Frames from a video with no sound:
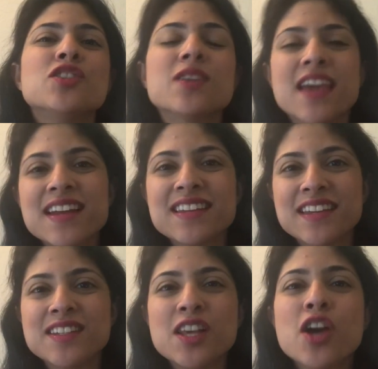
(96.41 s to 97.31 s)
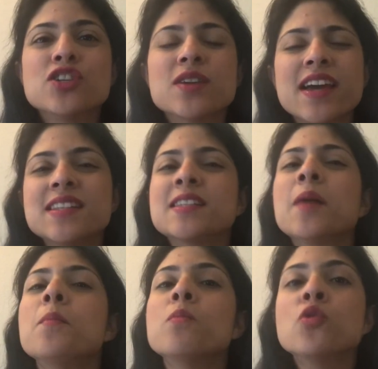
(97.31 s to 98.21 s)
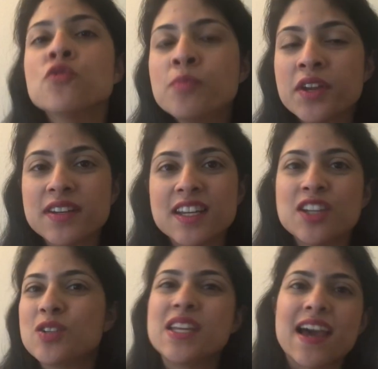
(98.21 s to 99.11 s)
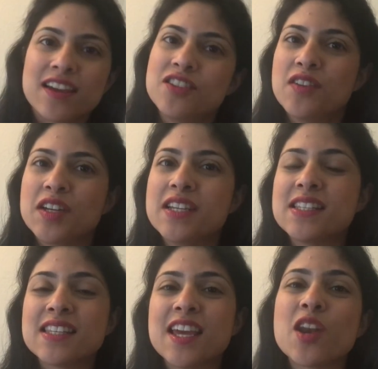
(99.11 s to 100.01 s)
to get kids to get some movement into the activities.